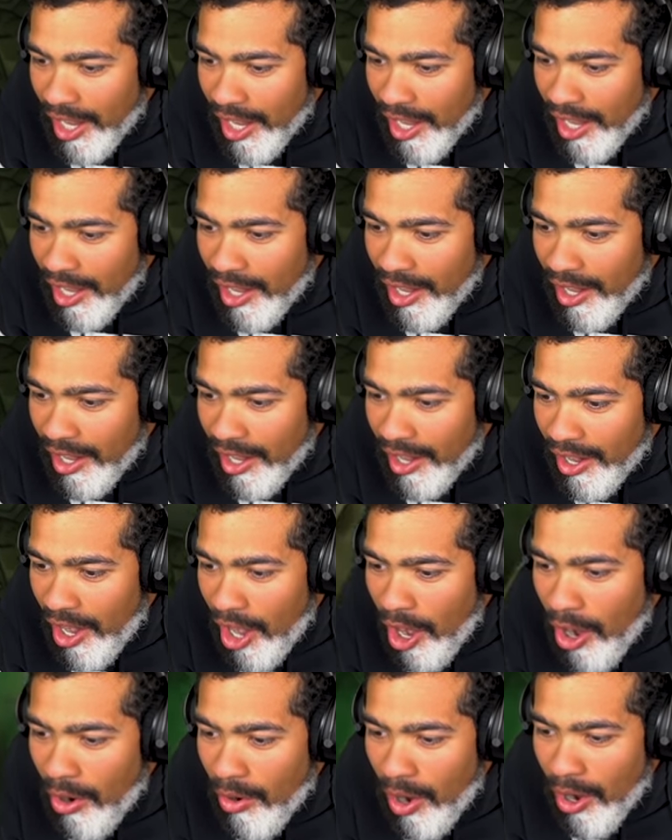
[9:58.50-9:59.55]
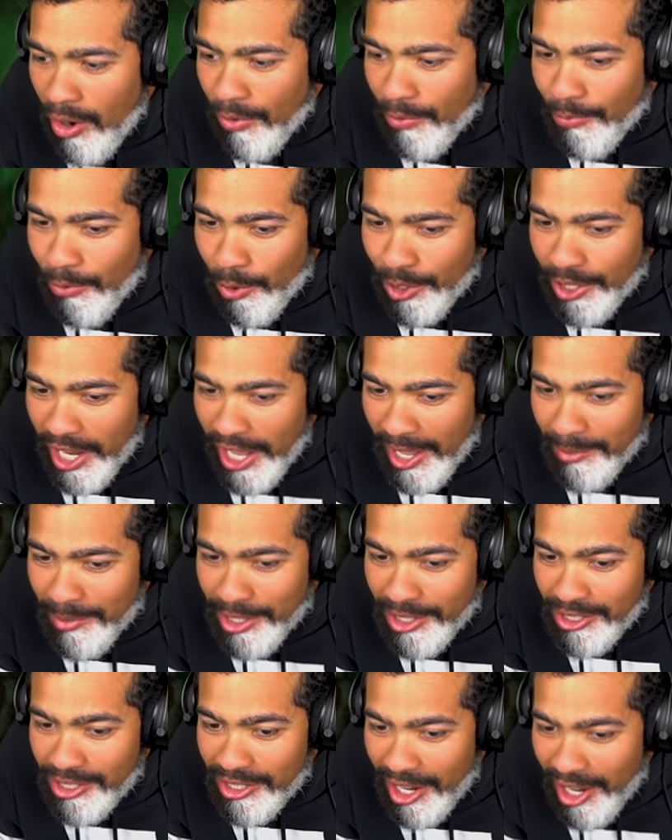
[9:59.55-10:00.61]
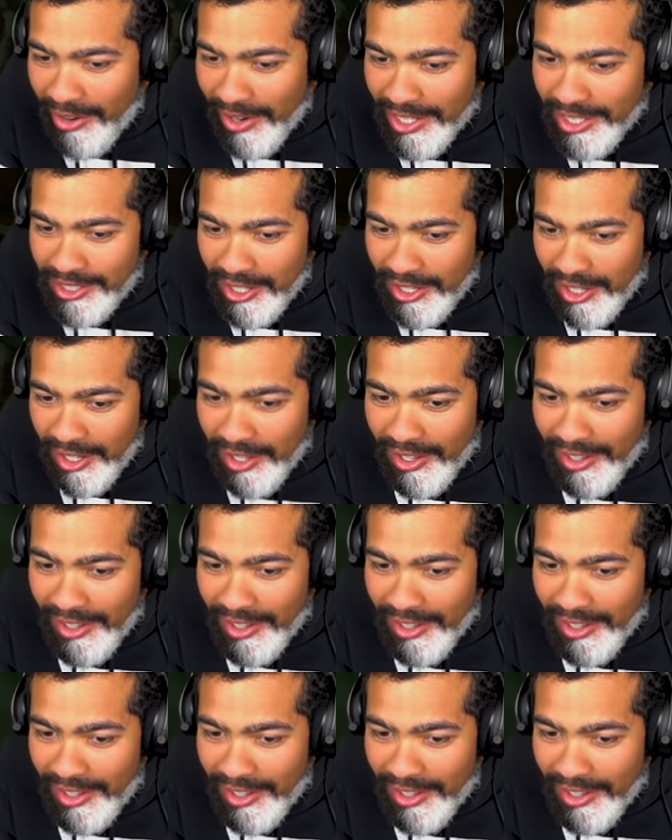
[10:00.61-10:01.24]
Uh oh oh four damage. Oh I see.